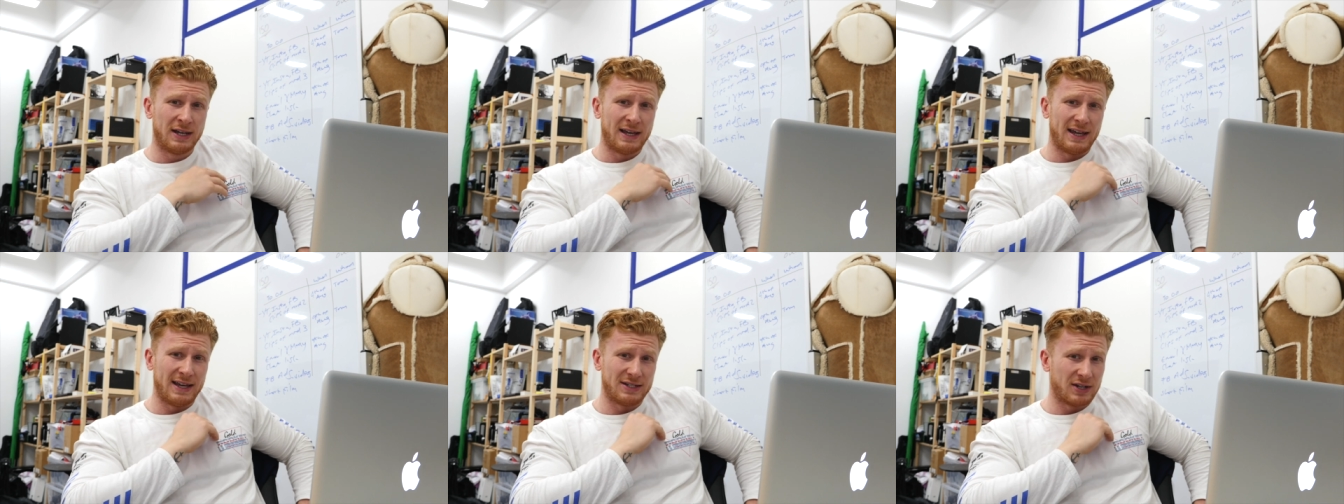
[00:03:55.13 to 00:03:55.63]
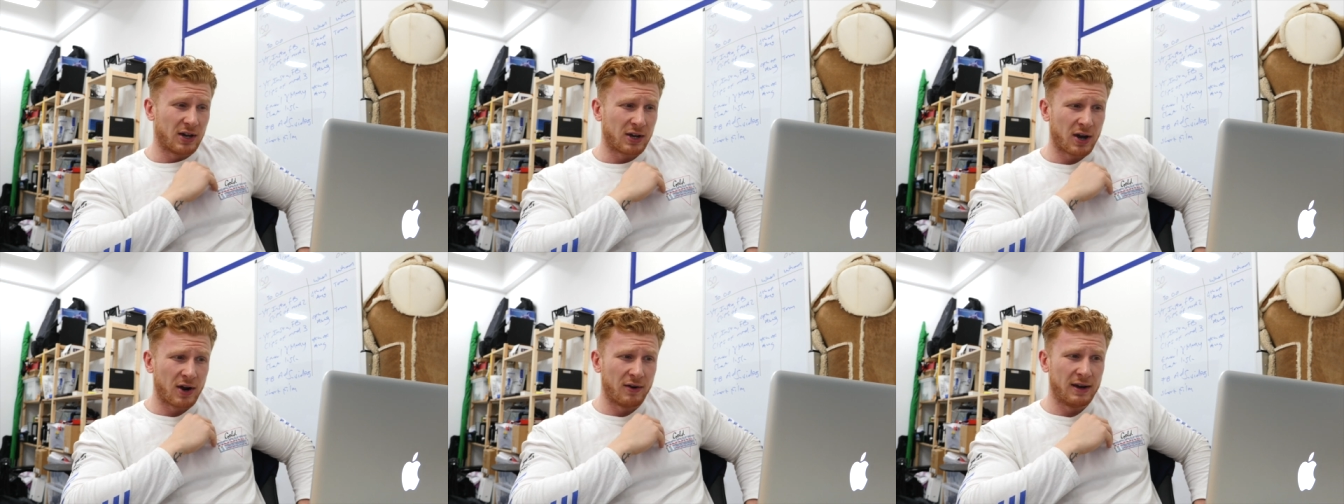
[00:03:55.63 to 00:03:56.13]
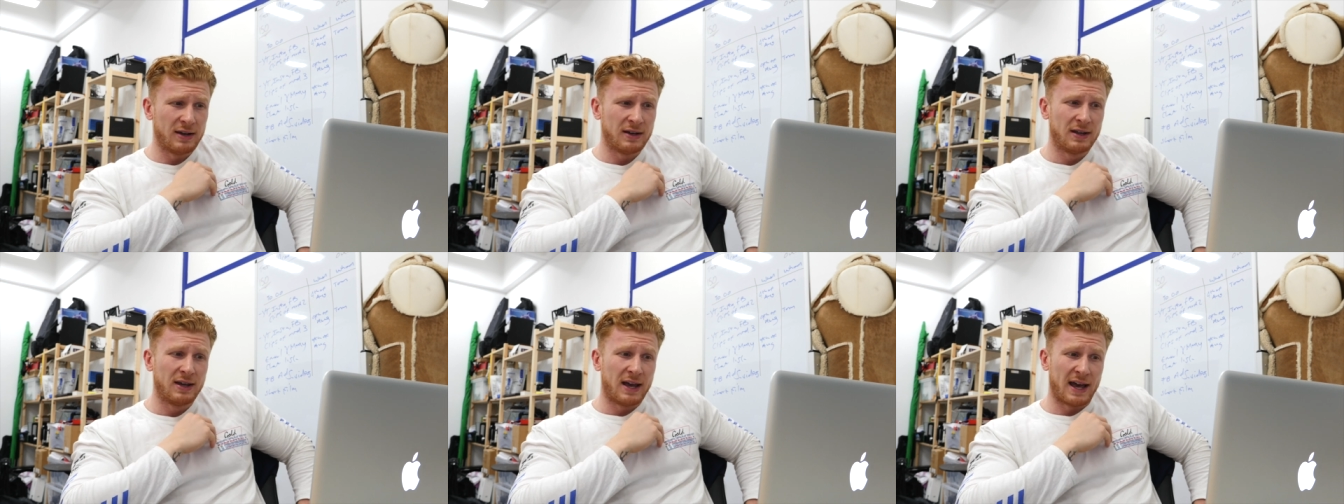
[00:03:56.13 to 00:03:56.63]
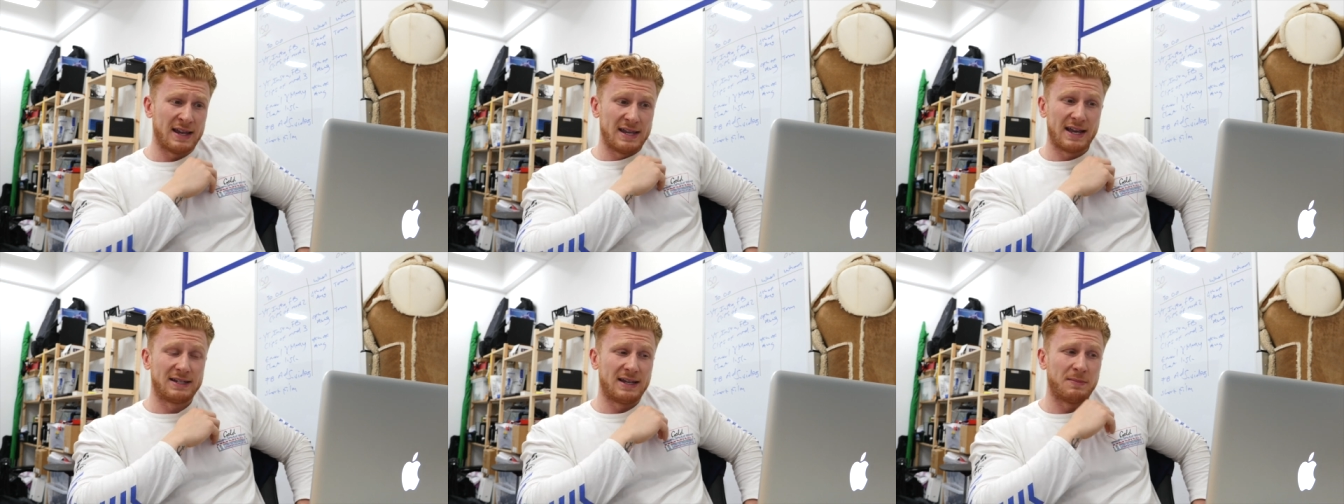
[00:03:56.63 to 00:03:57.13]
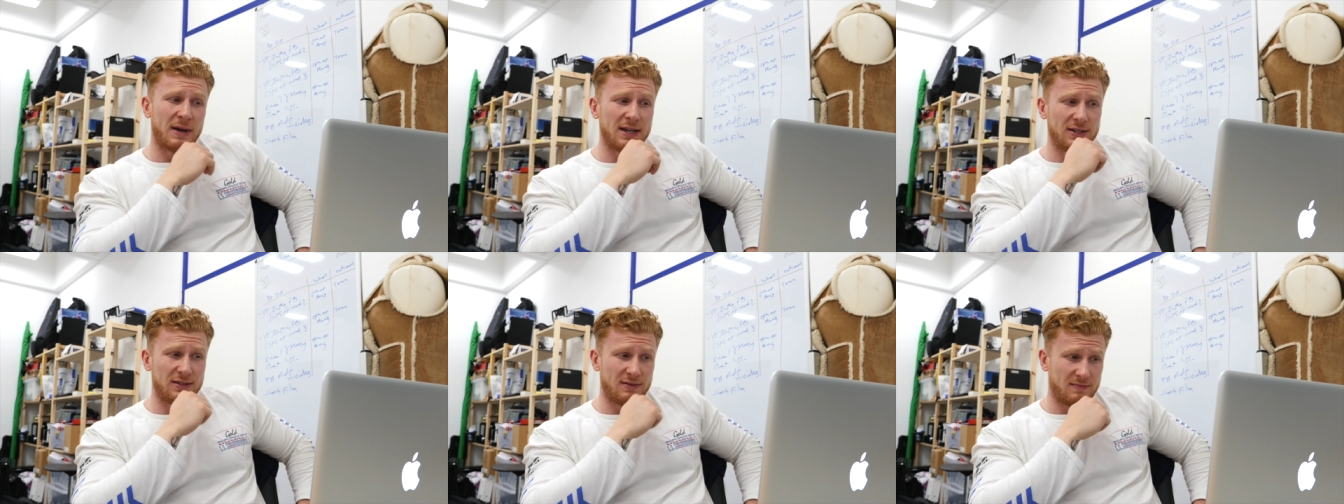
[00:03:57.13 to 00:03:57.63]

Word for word: is occurring and yes, it may